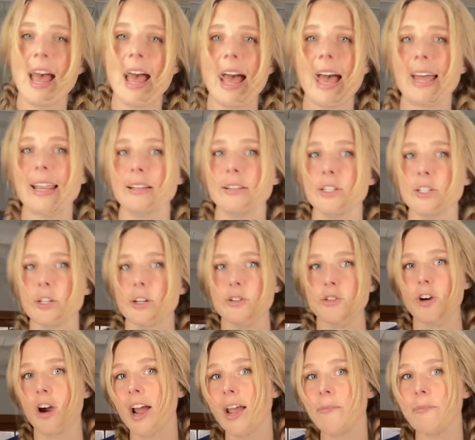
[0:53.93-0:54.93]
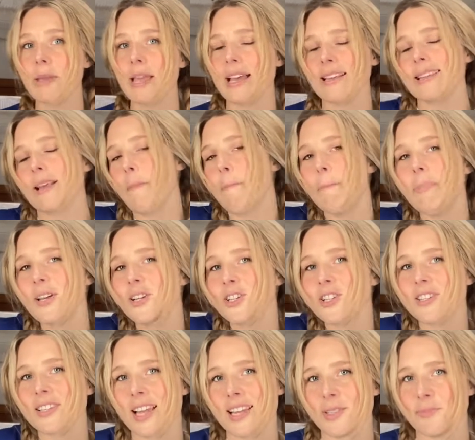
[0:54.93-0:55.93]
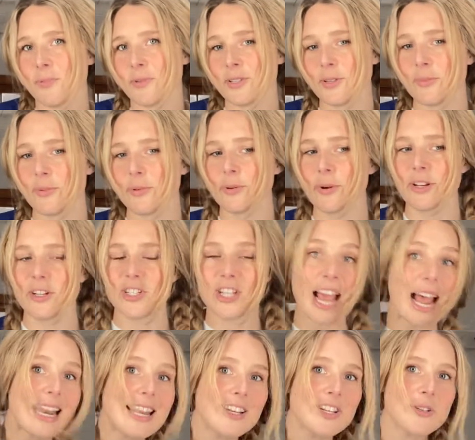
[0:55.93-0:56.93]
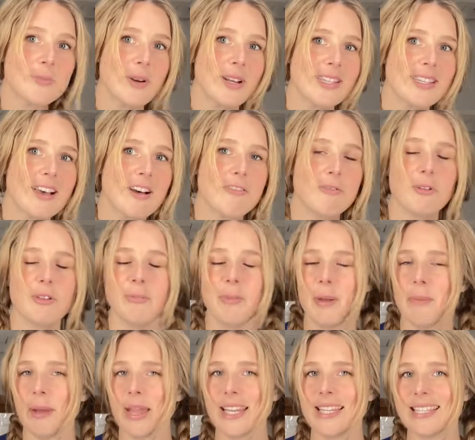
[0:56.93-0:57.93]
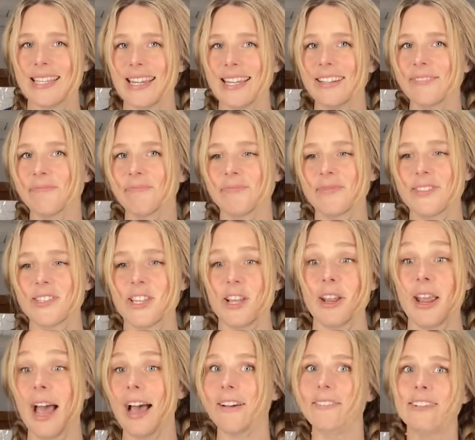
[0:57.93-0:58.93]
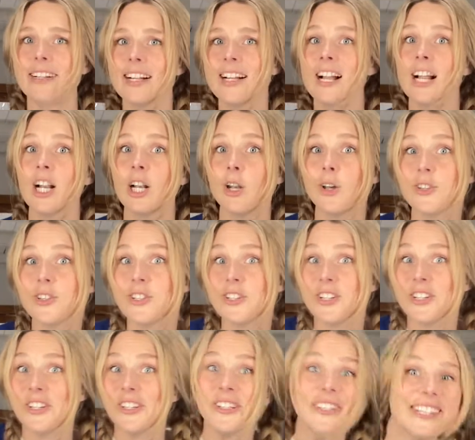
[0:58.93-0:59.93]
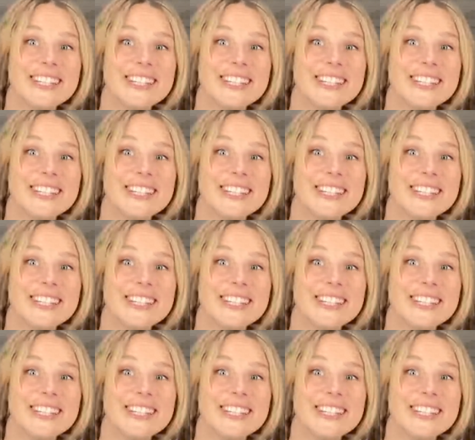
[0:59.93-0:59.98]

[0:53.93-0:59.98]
and try and be as ambitious as possible and challenge myself with my painting. So yeah, lots to do.